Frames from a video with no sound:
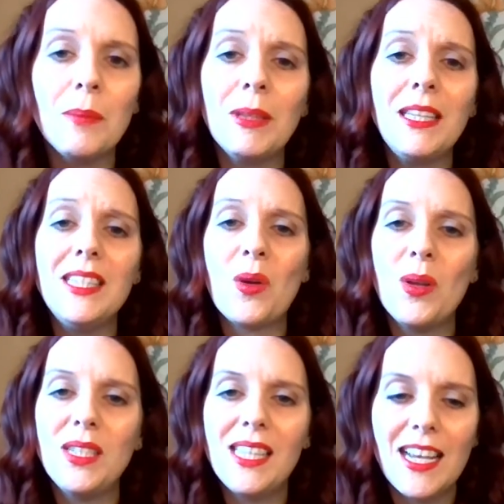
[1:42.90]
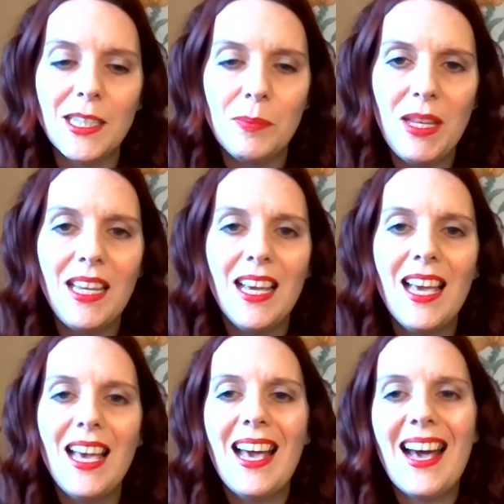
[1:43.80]
Please contact me
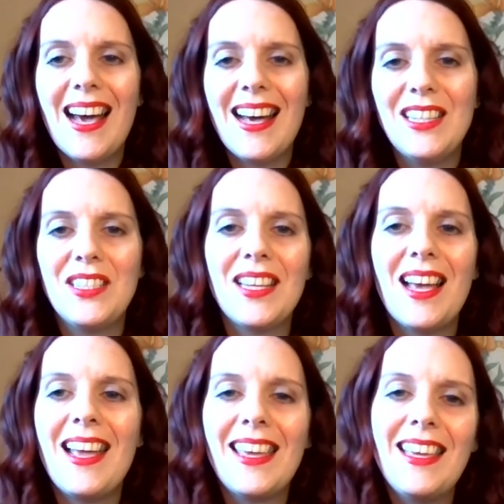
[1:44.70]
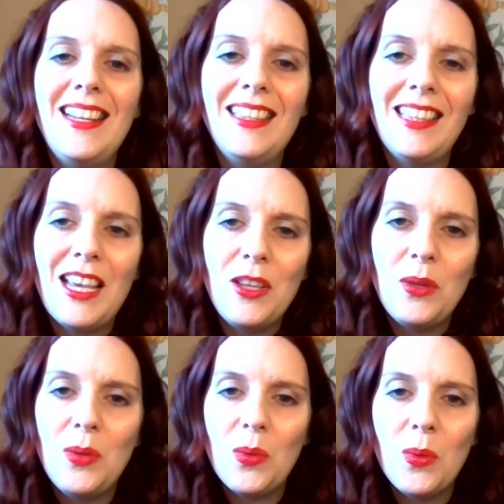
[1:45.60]
and I can let
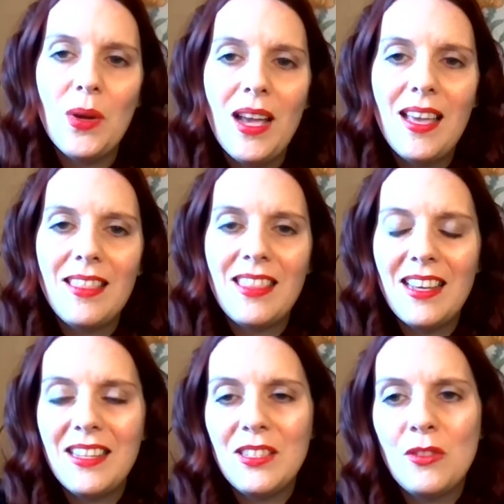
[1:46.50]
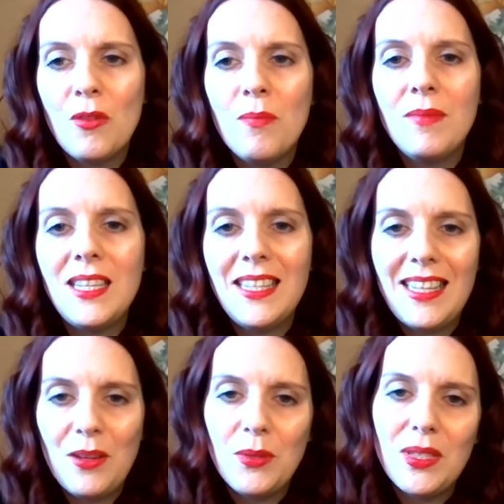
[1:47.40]
you know the Zoom
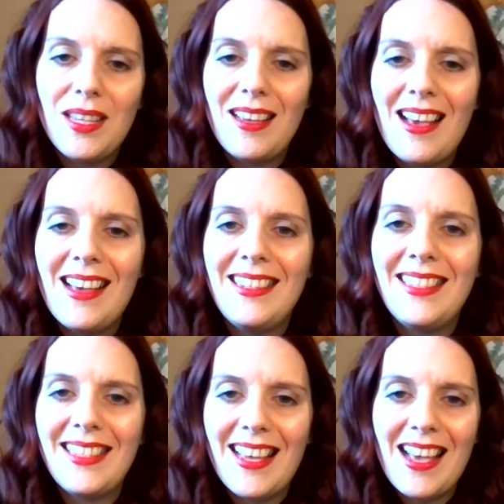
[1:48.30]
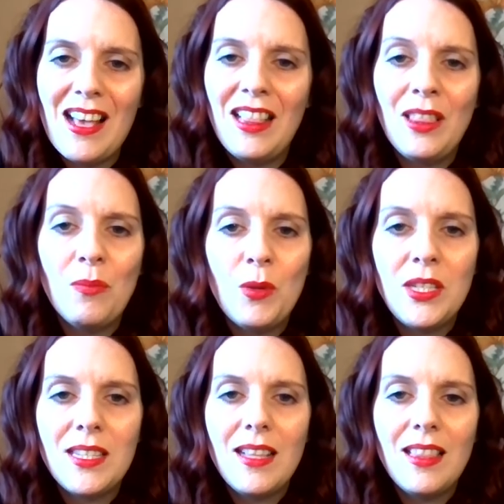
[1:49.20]
details, and I
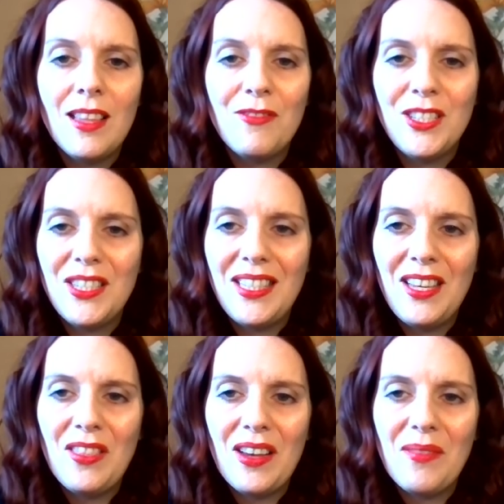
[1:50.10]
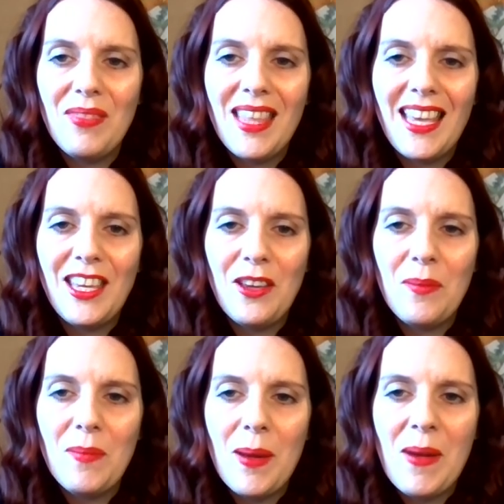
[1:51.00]
would love to see you there. Thank you.
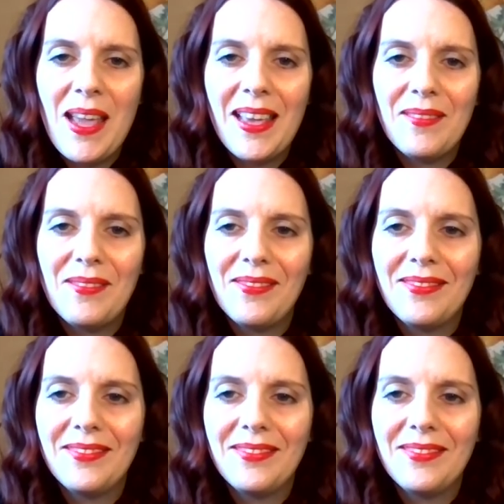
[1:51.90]
Bye-bye.